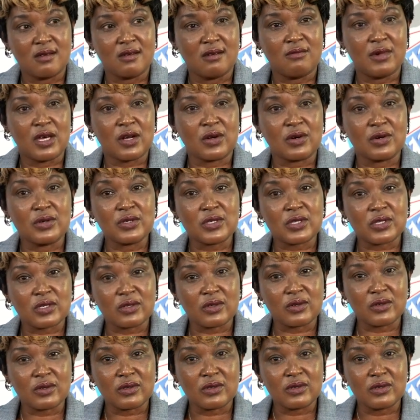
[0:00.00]
but
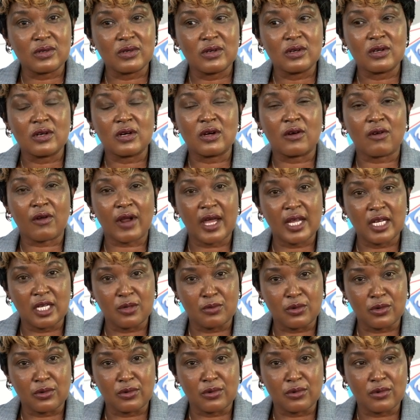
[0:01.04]
also
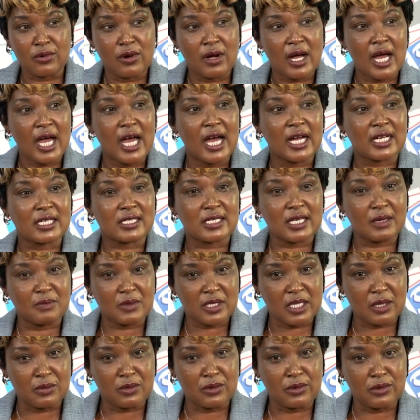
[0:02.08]
credible,
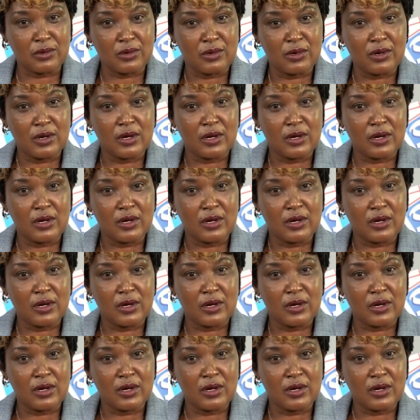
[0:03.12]
acceptable,